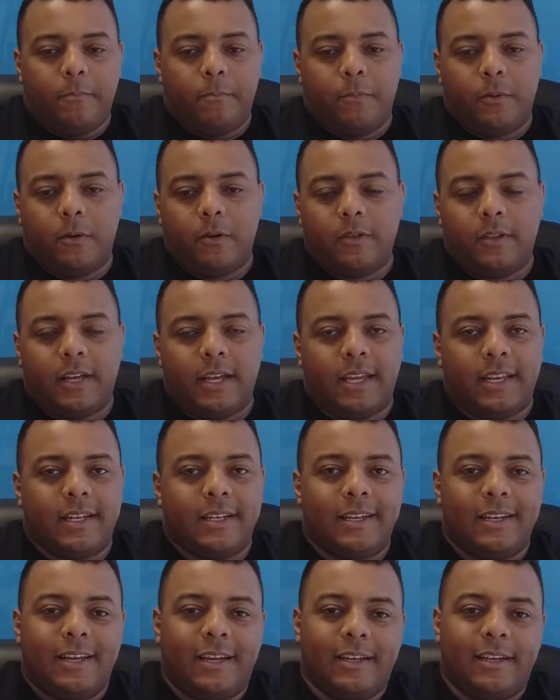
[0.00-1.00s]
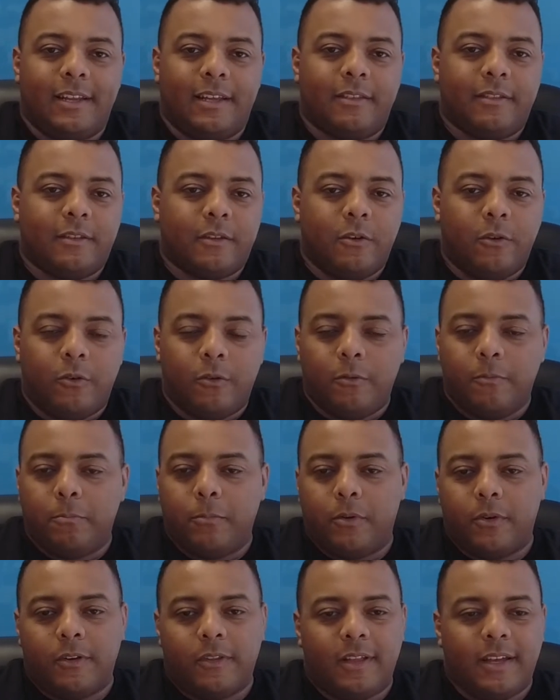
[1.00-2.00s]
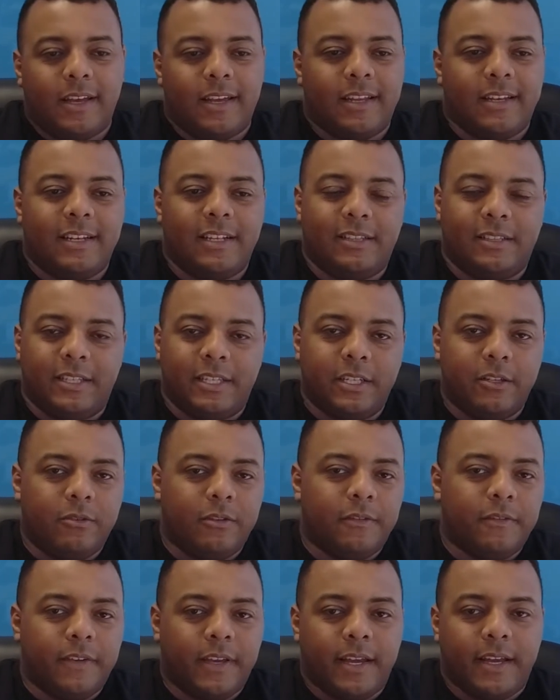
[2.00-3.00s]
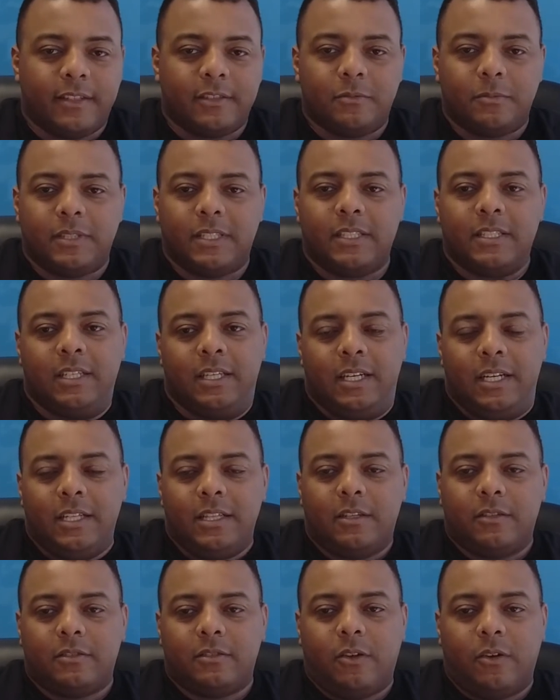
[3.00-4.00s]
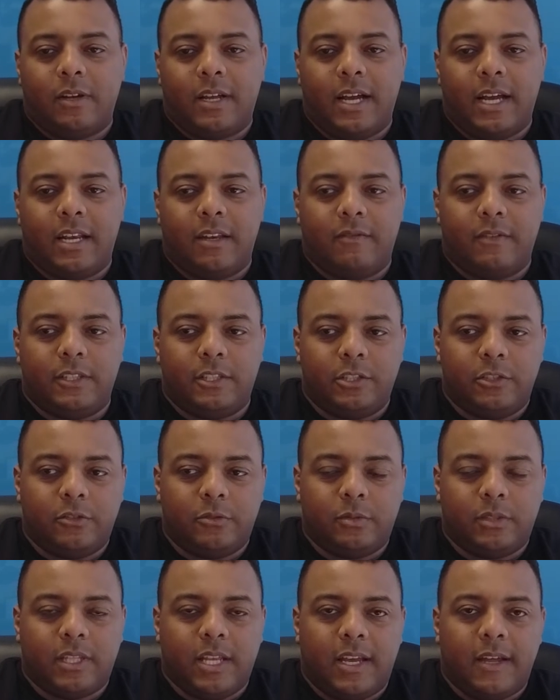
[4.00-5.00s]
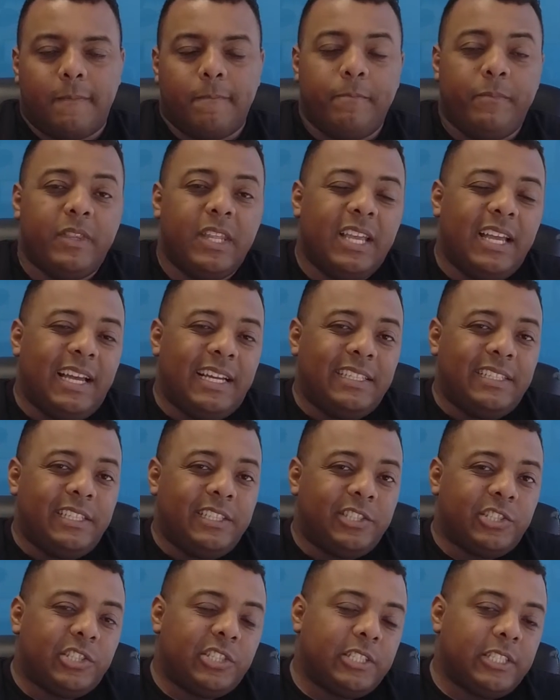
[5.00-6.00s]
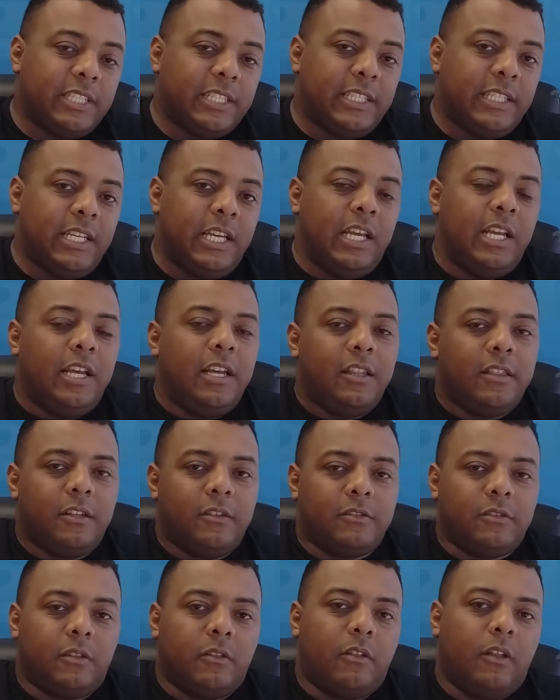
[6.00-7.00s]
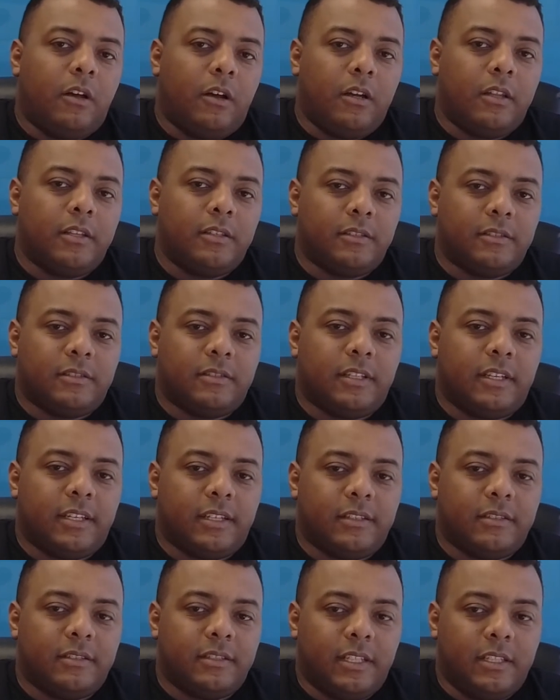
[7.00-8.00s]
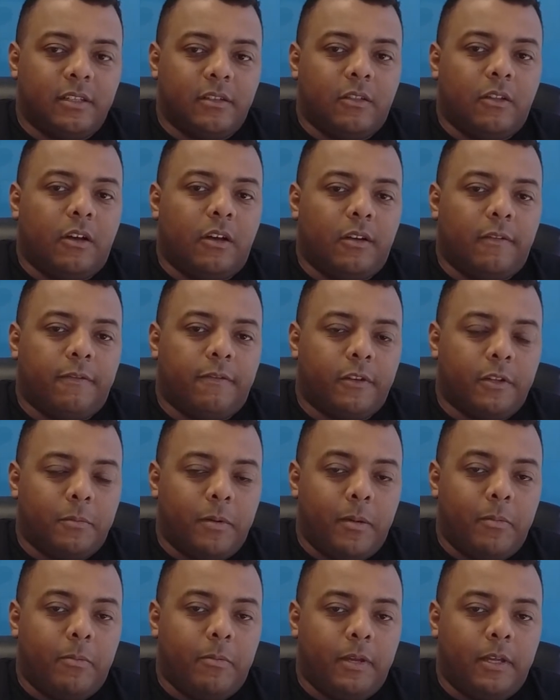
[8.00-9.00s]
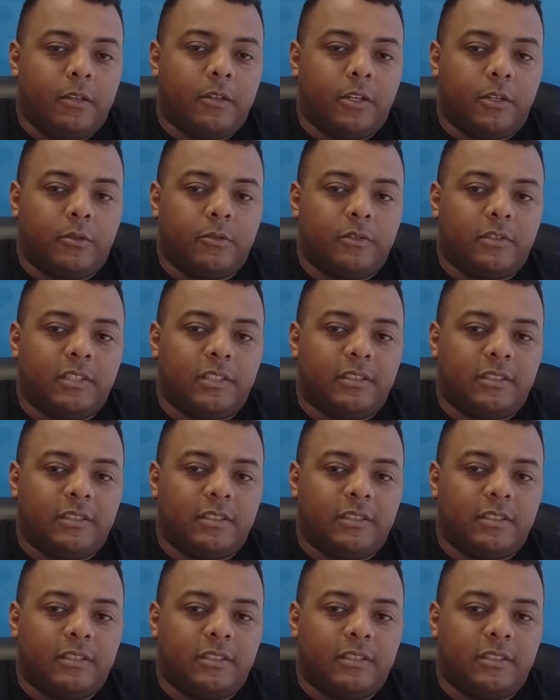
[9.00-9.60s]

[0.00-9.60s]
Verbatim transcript: Borderline unethical, borderline illegal if you ask me. There's all kind of issues with that. Additionally, there's a law that says, in the law for the PPP loans, that